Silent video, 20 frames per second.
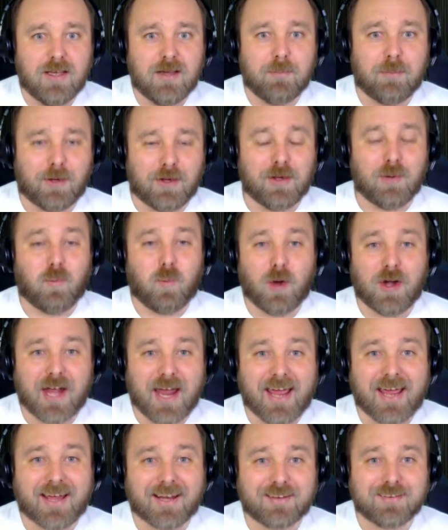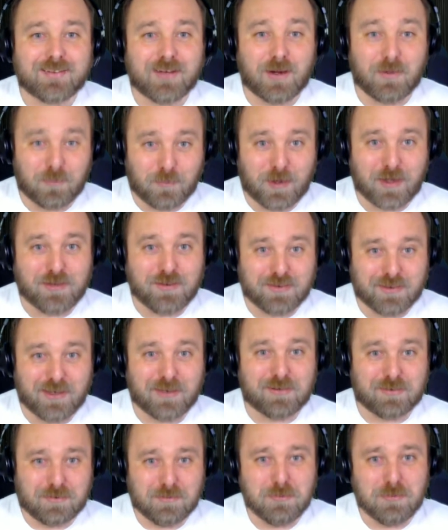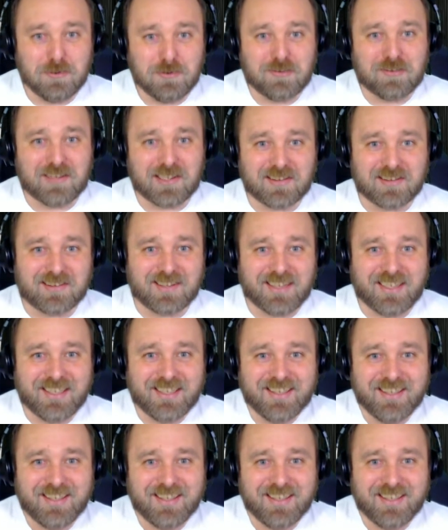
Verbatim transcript: But on the One X, it runs at a smooth 60.